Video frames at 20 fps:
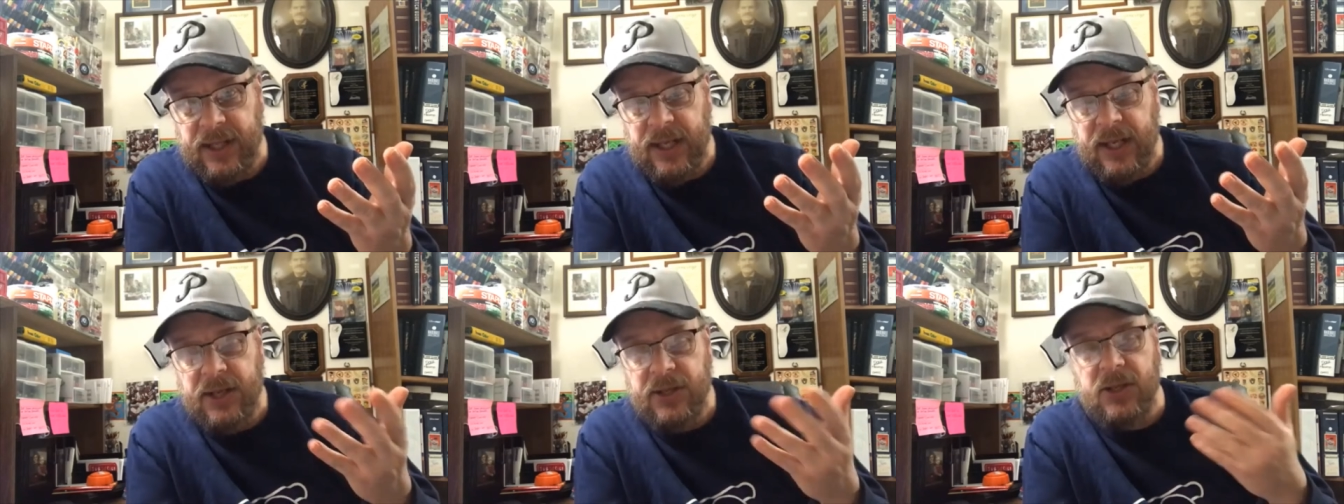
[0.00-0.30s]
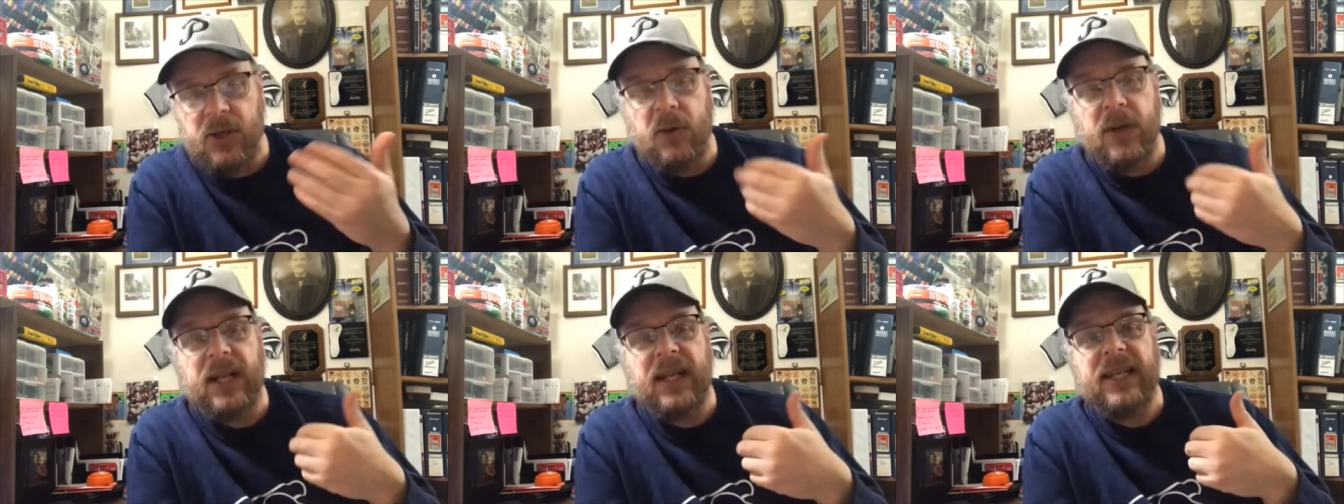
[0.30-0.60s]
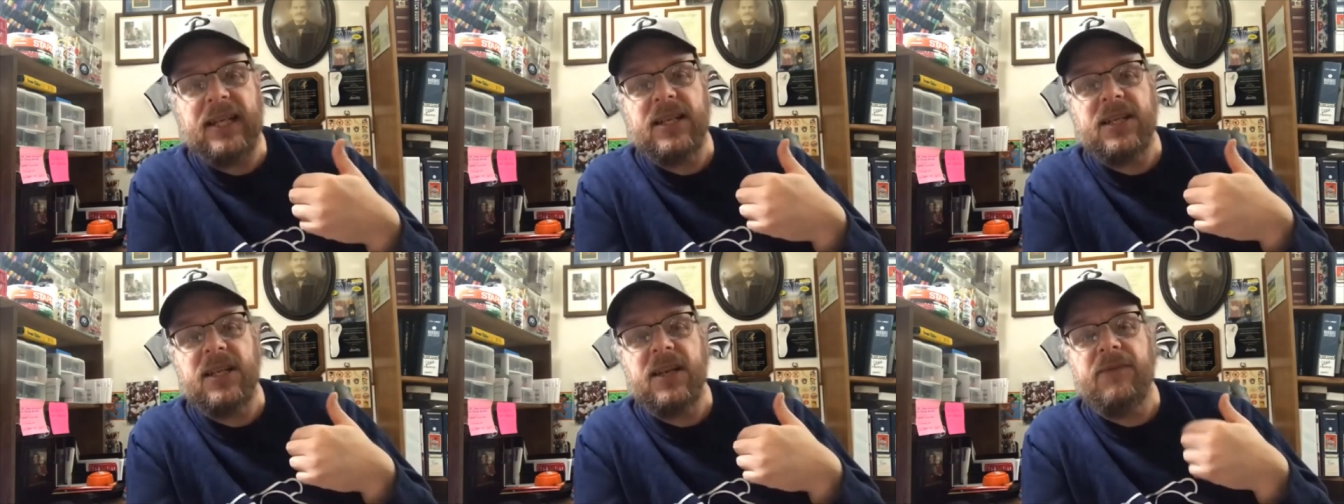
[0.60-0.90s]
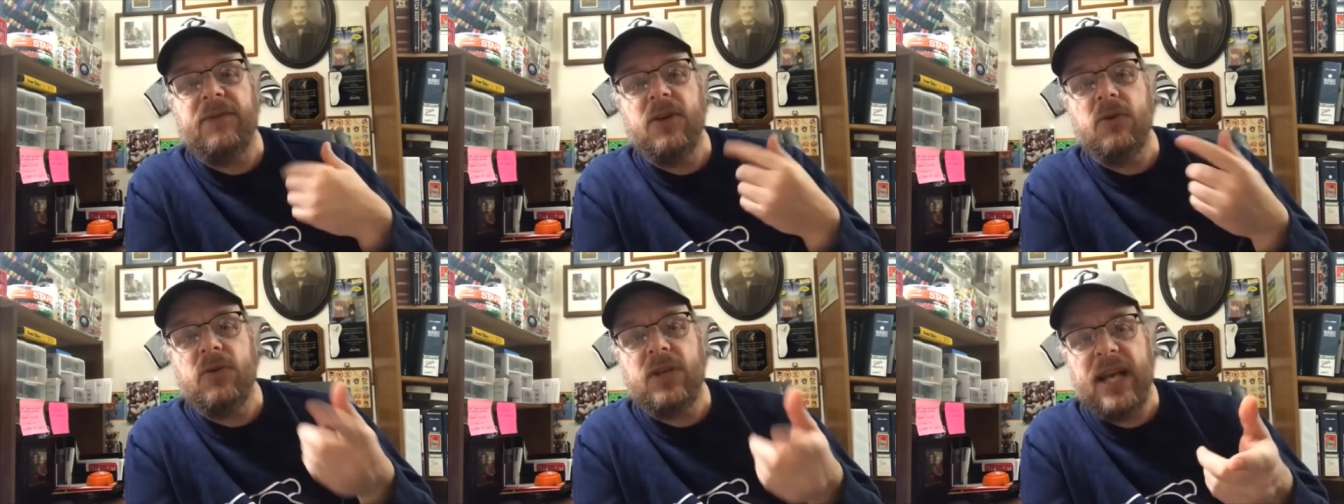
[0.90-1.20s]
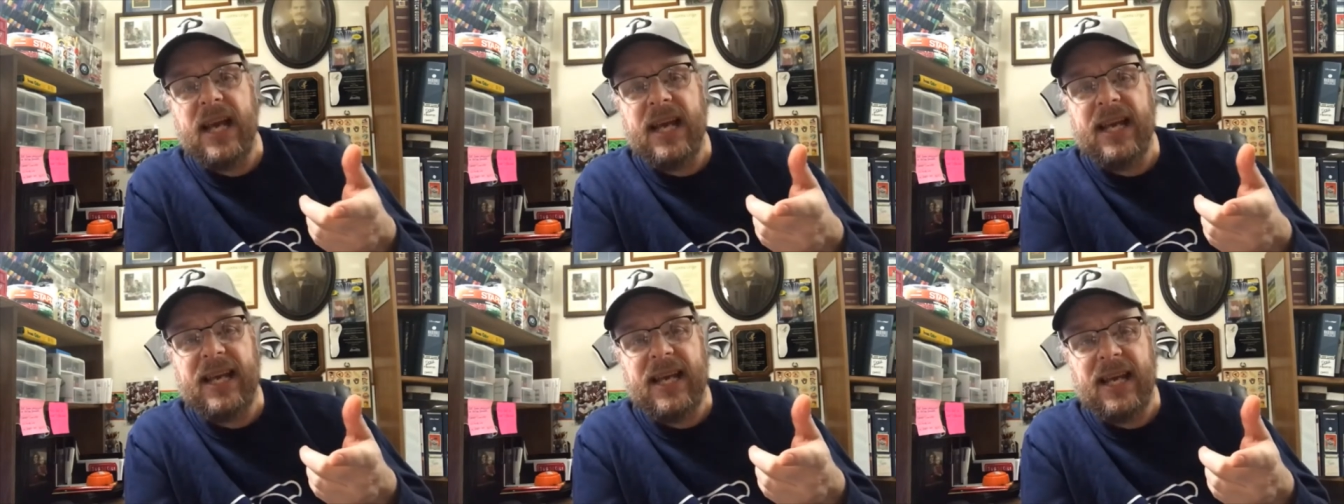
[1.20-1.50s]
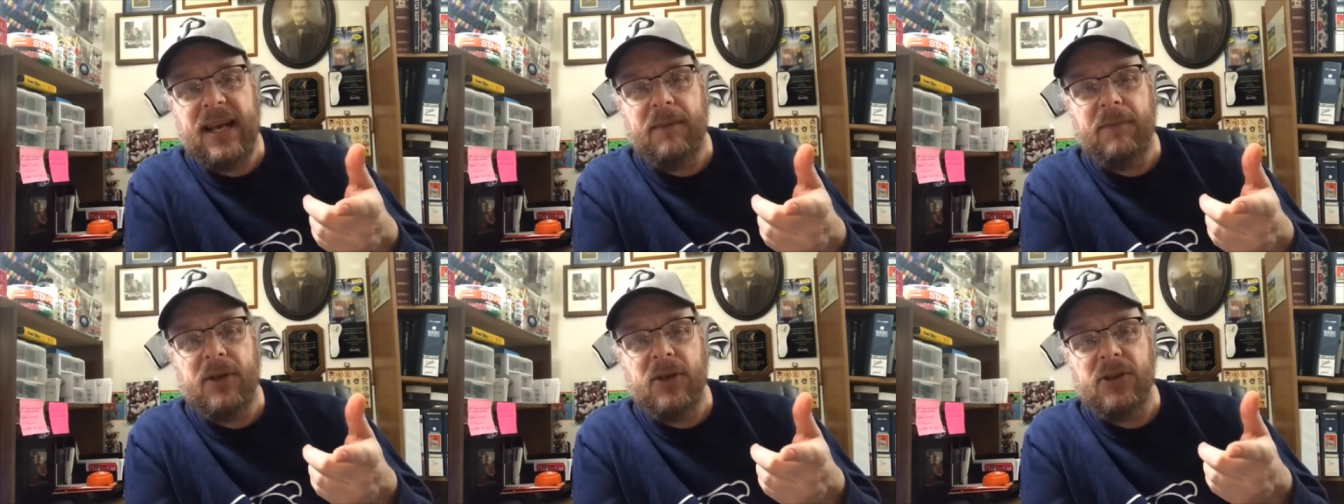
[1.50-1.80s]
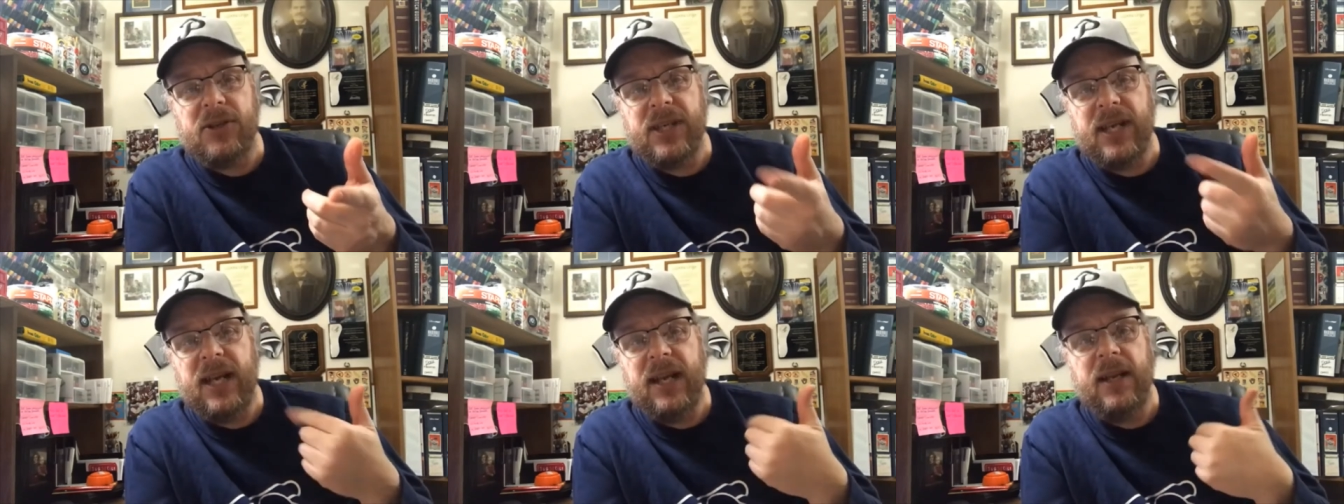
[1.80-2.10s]
So at least if you take him, you're
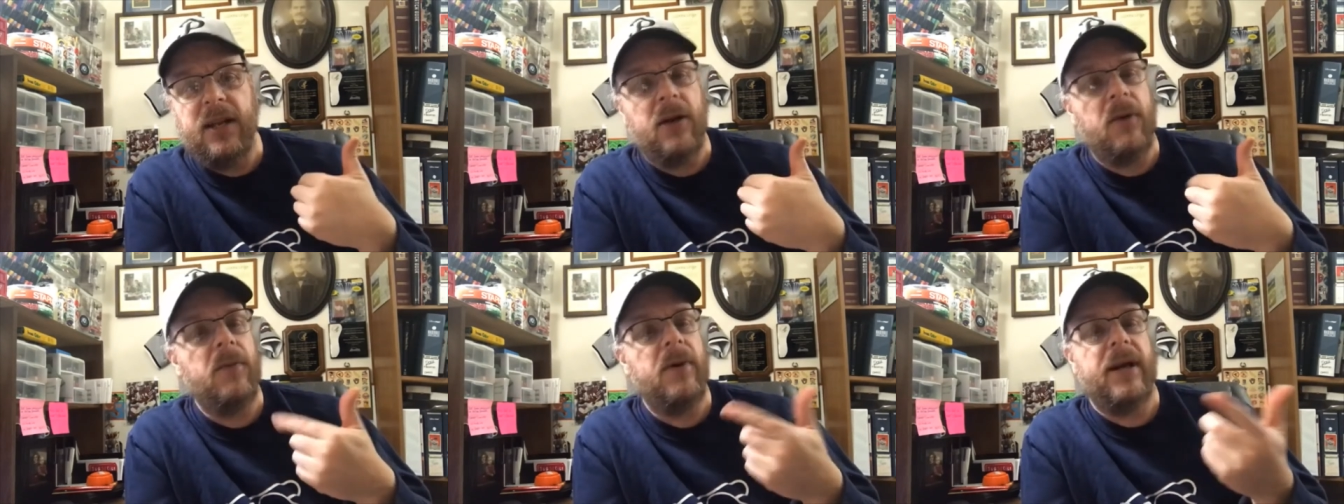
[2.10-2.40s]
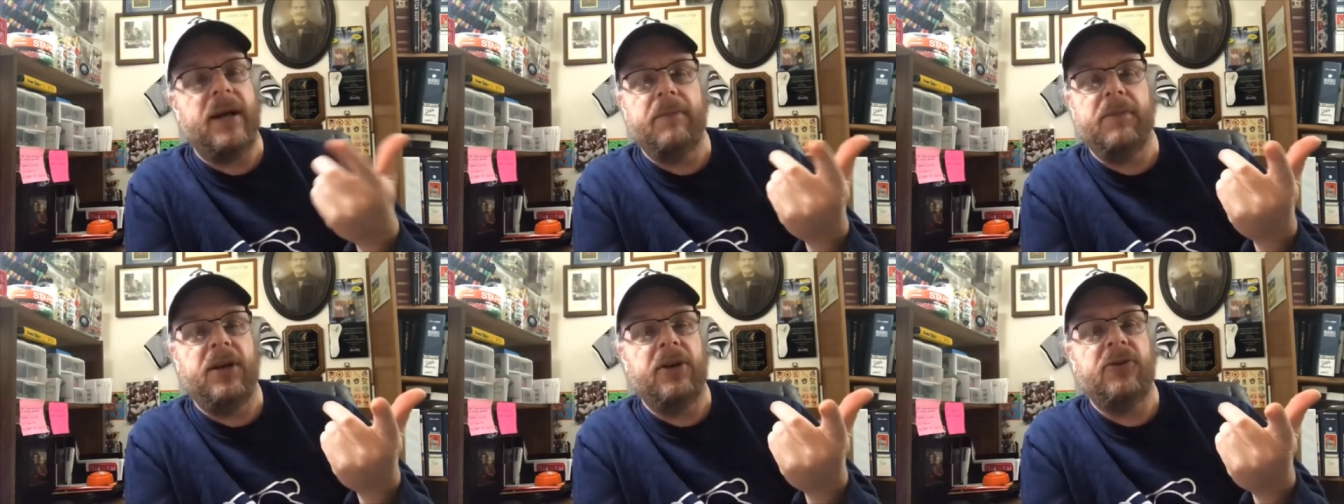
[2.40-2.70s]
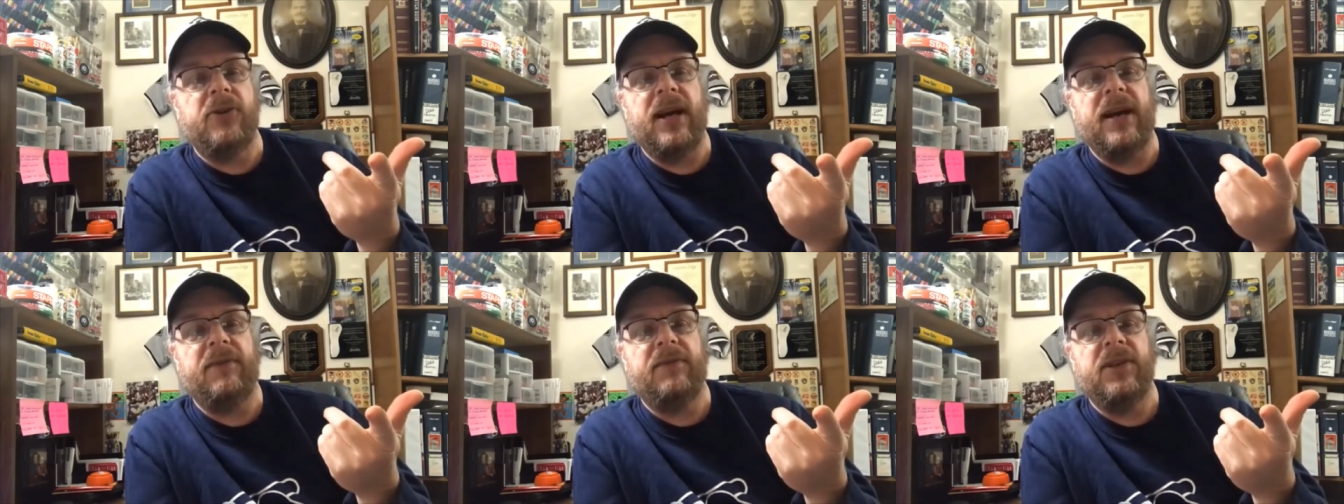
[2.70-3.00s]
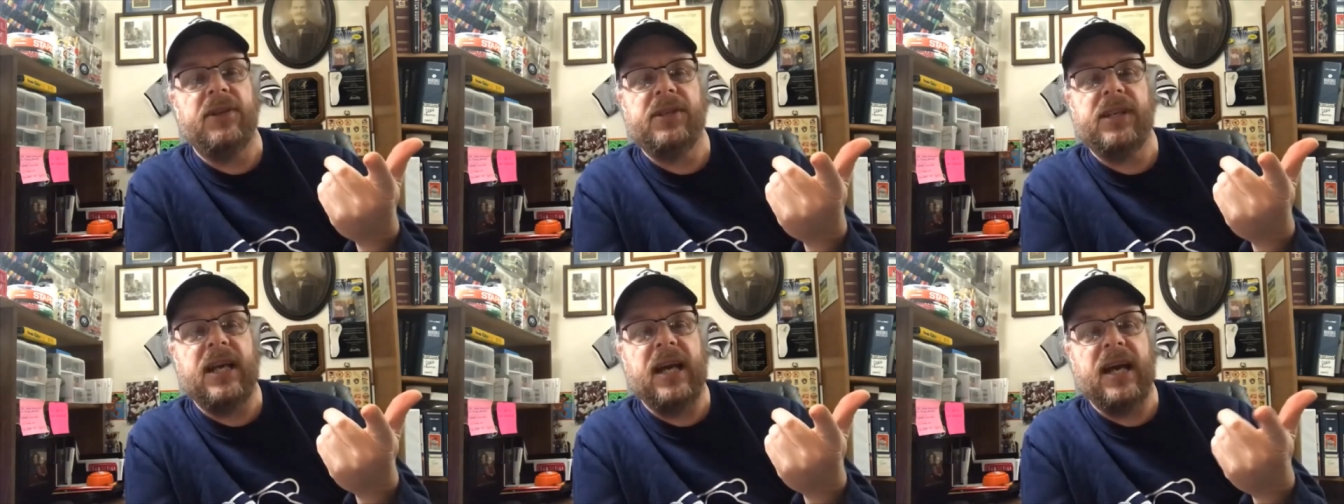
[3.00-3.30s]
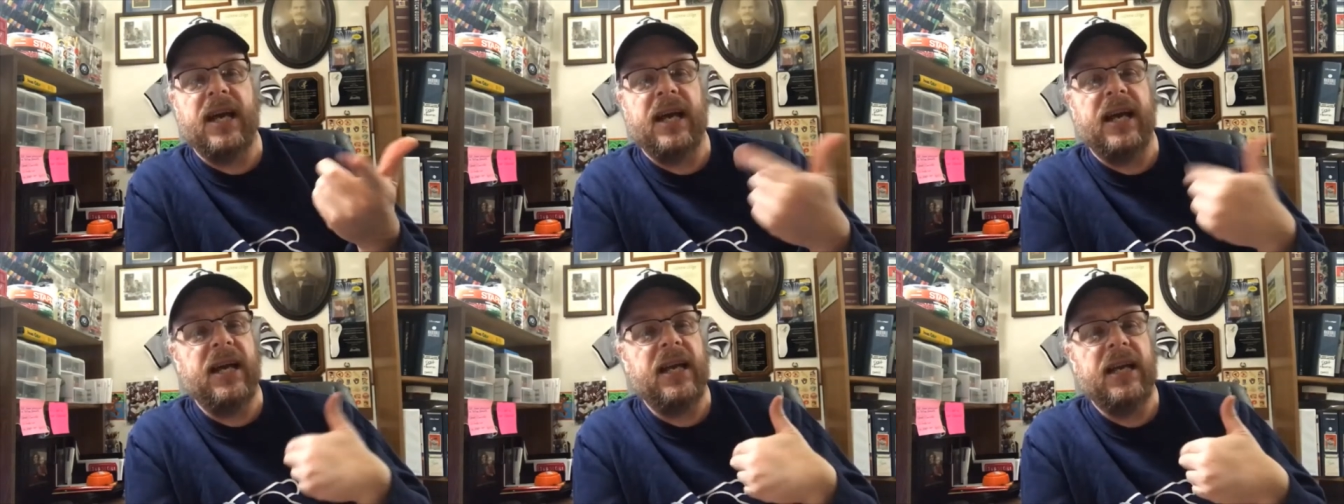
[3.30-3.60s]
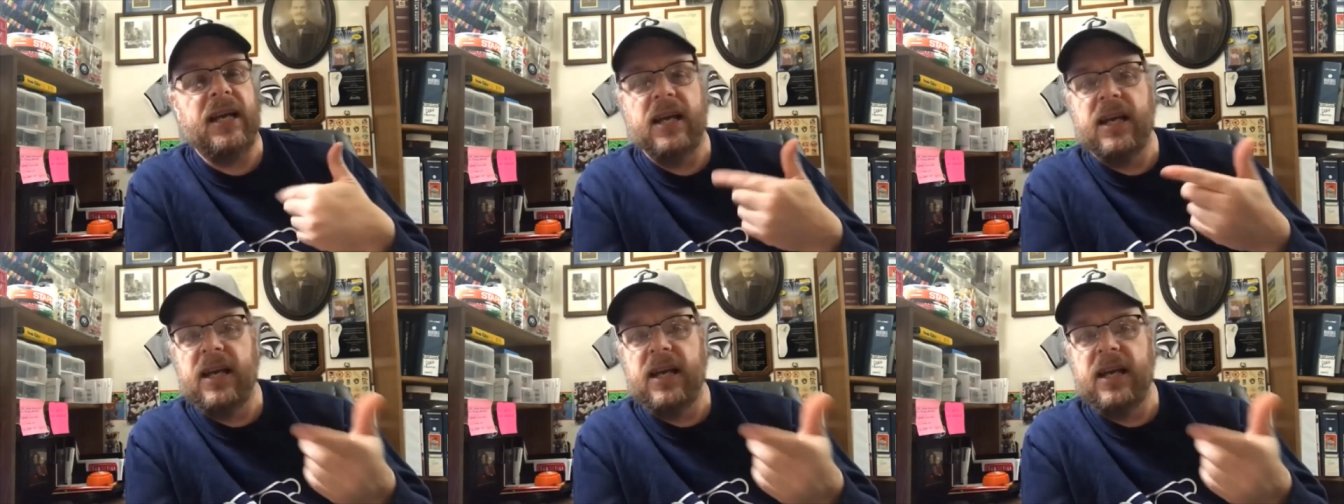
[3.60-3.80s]
saying, you know what, I'm going to draft this guy.